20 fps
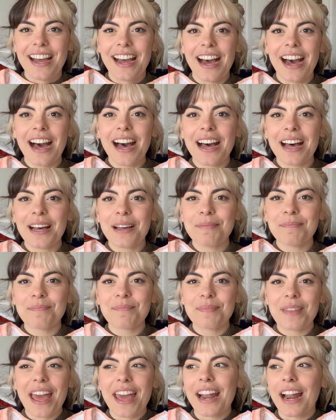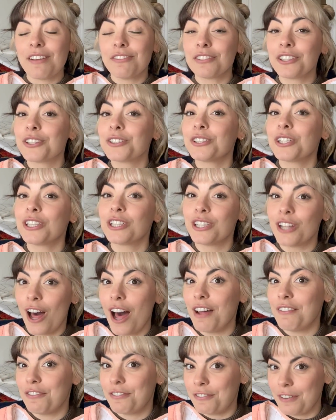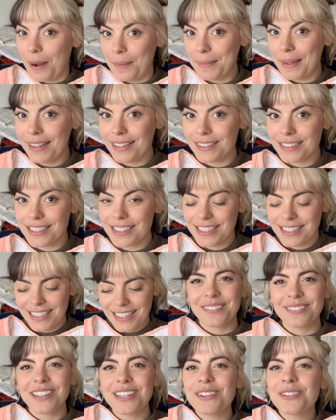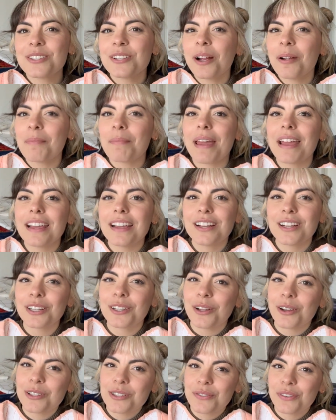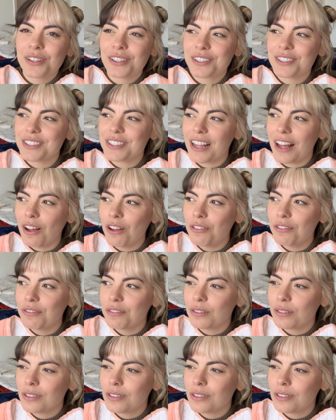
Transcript: And I've learned a lot from it. When you start making clothes for yourself,